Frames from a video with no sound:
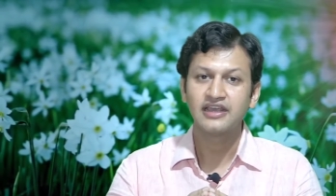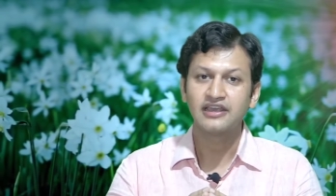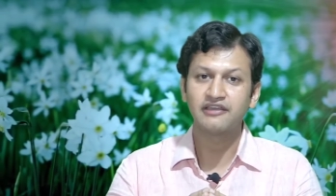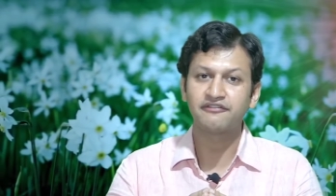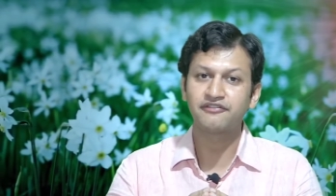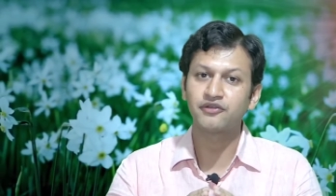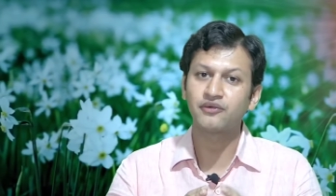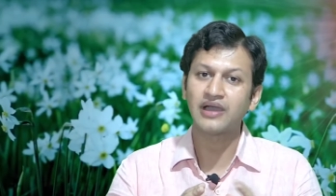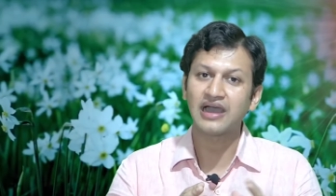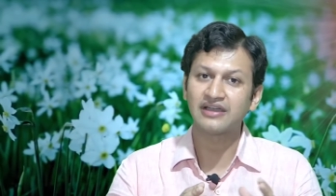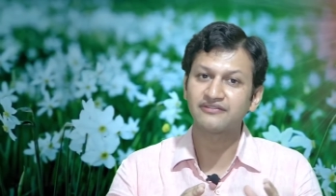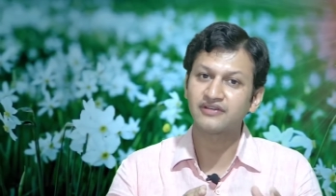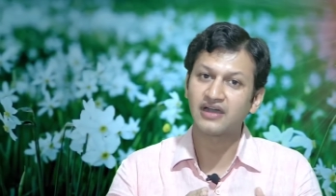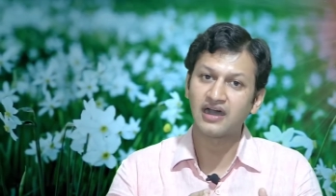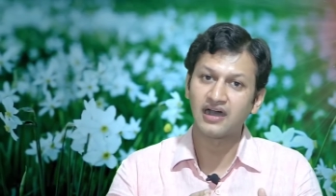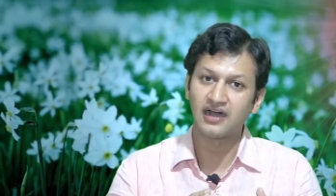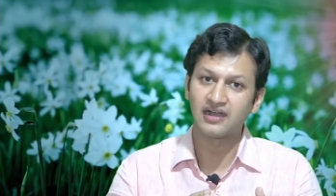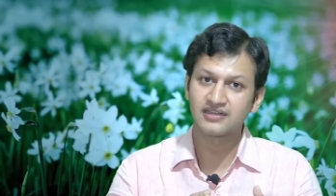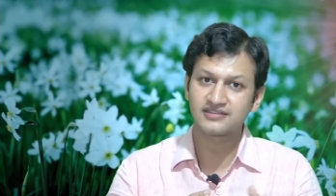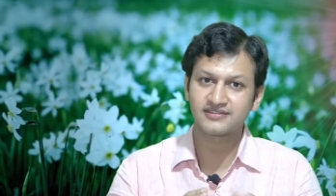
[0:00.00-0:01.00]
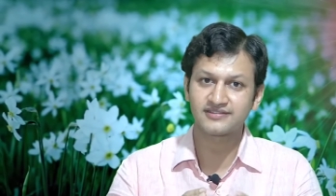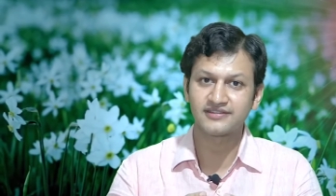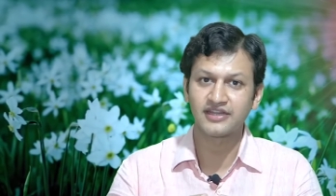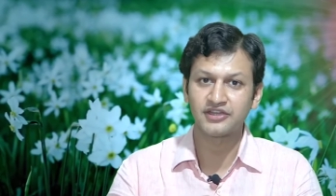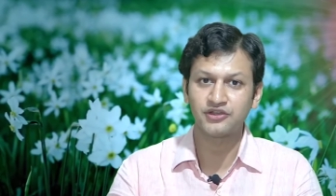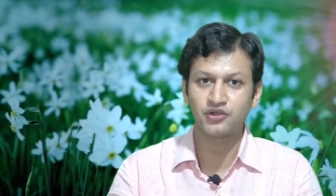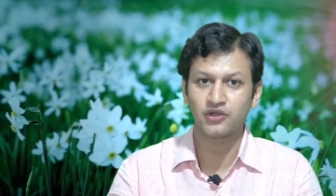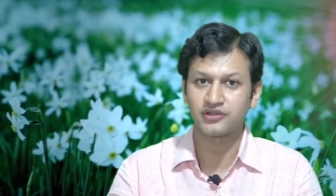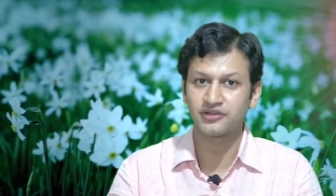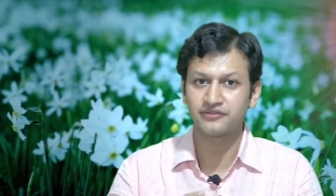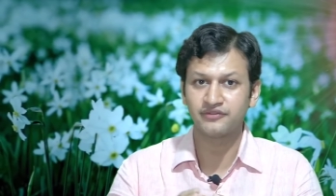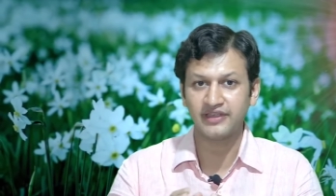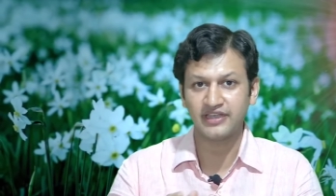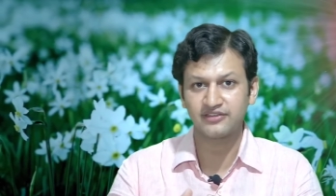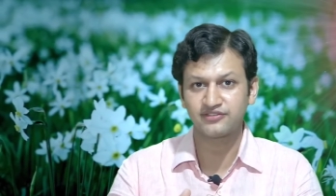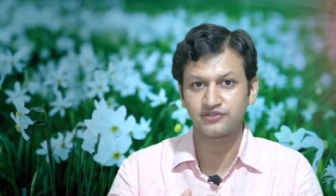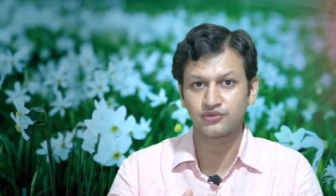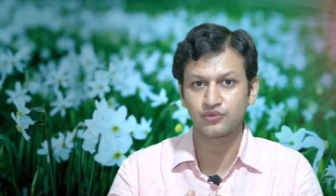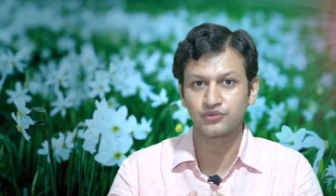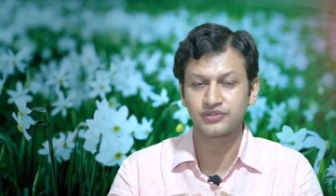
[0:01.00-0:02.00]
If you have arts, then you're a weak
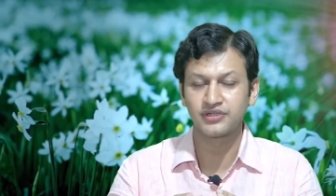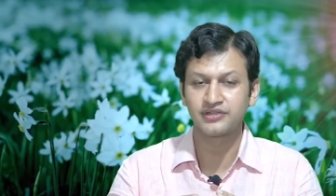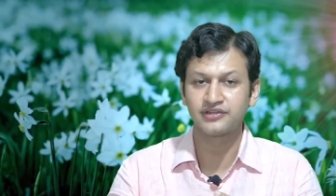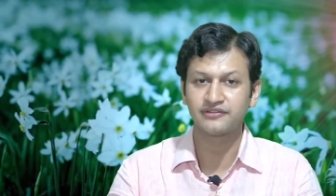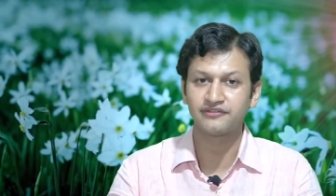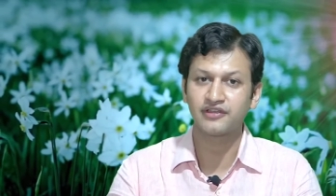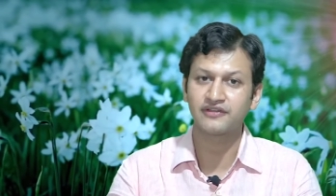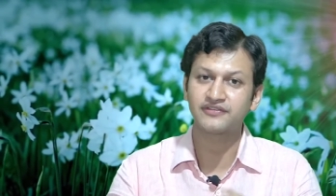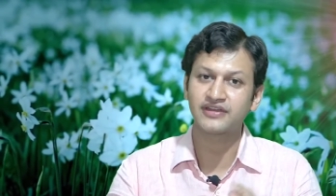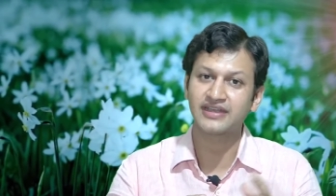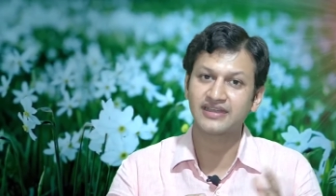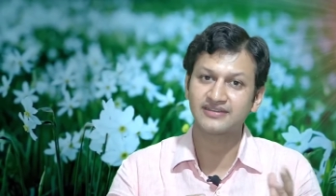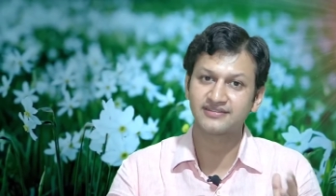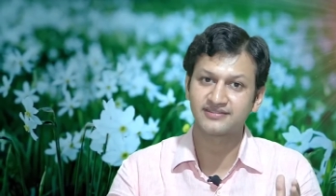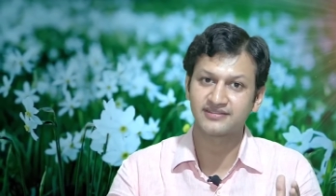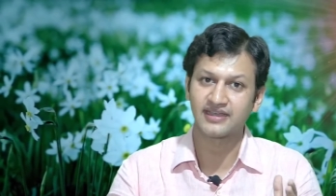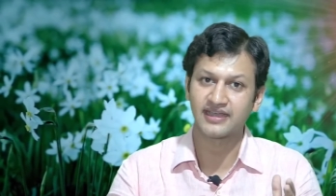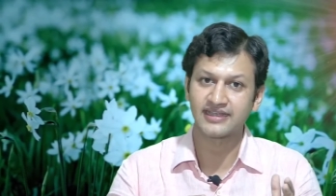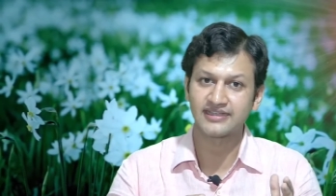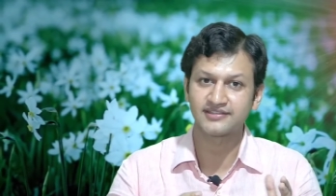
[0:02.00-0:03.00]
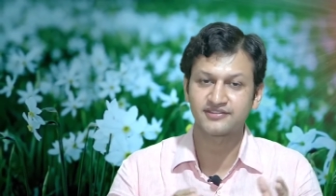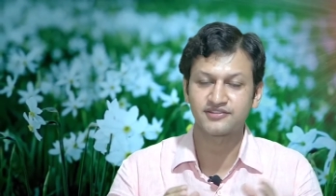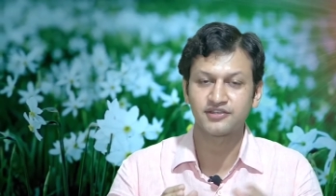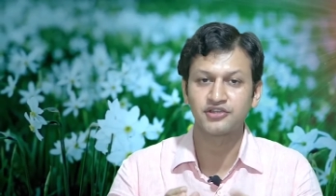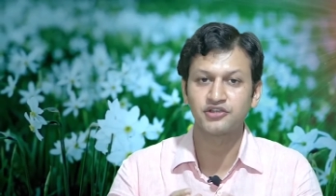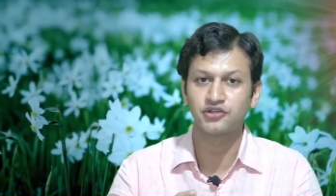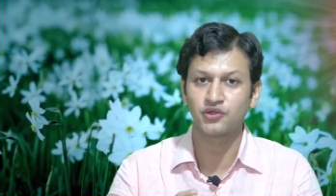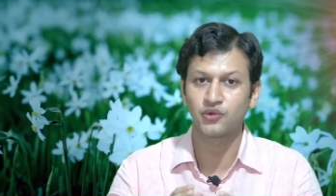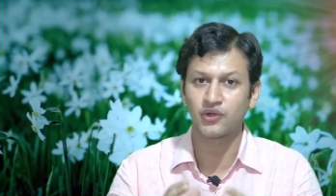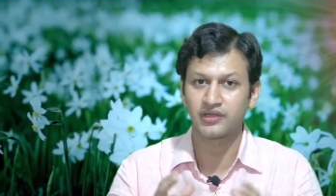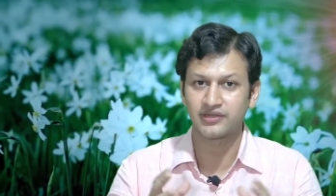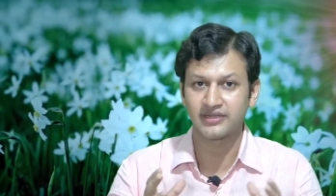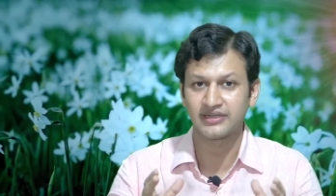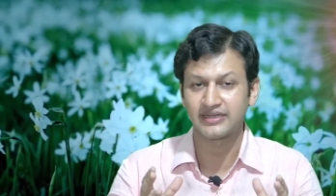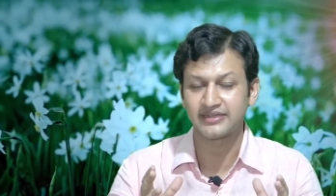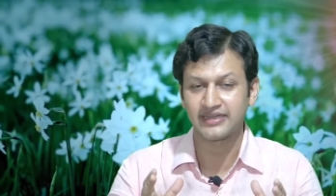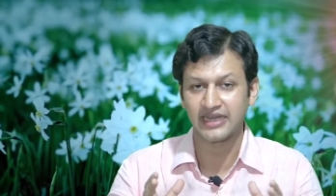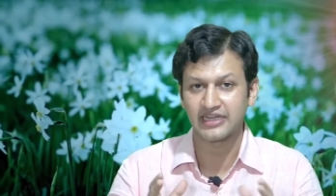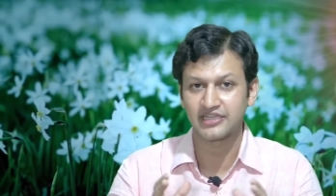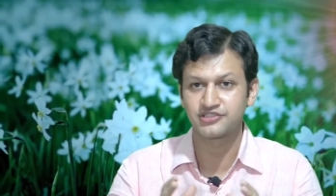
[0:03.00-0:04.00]
student. If you have taken science, then you are an
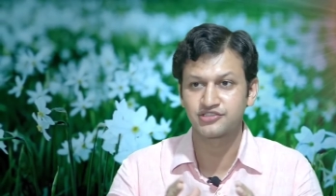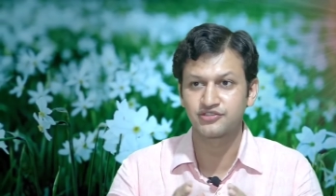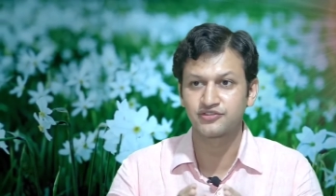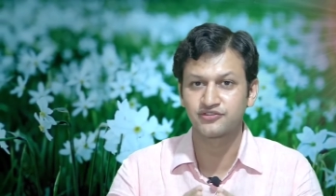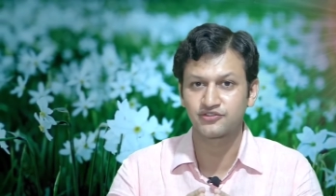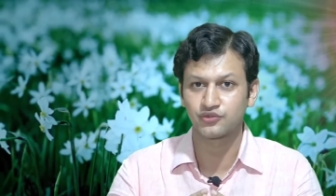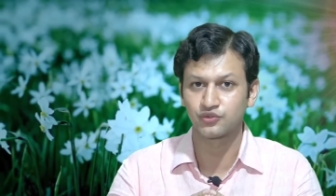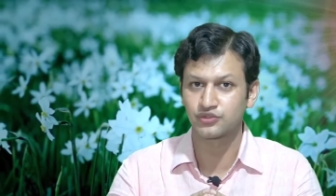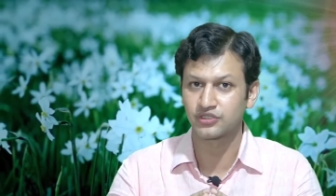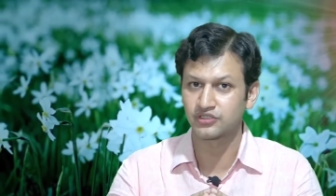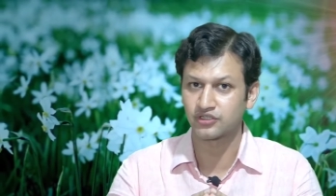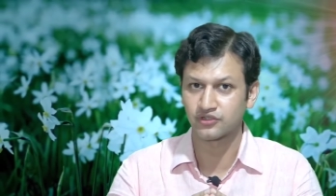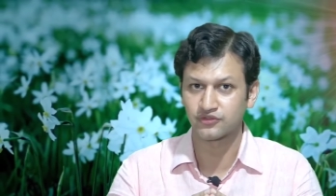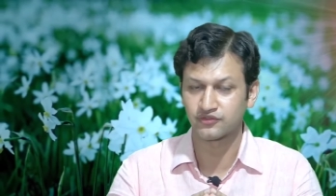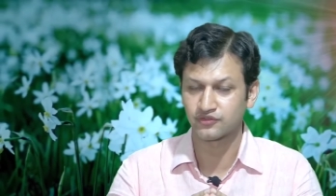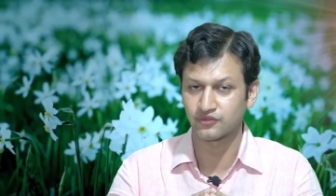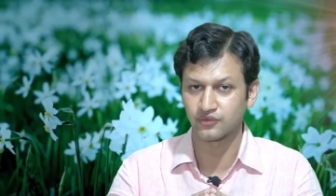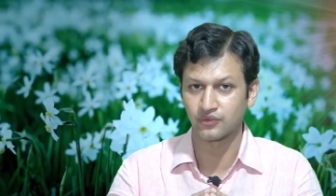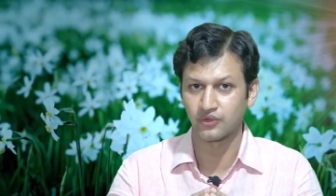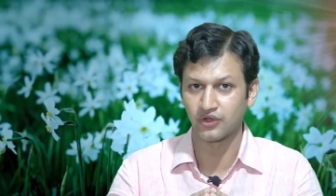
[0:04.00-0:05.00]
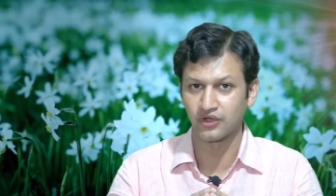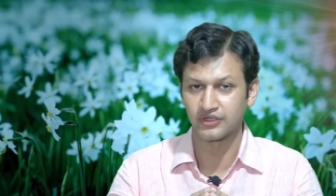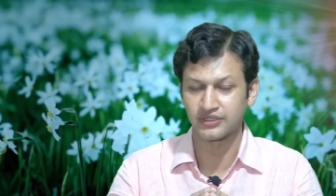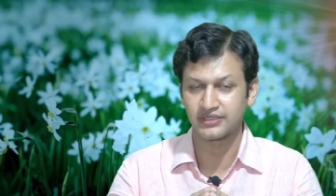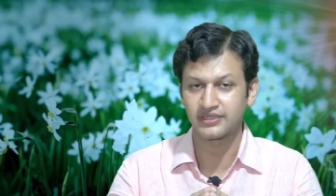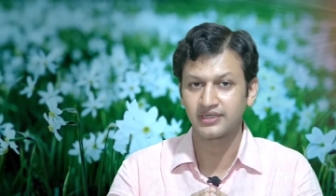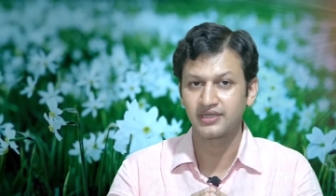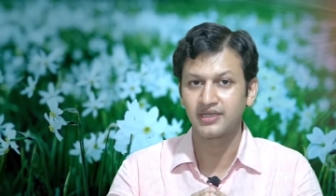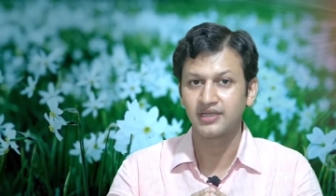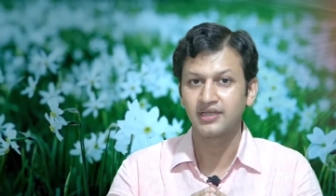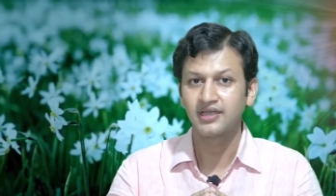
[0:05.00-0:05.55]
intelligent student and so on.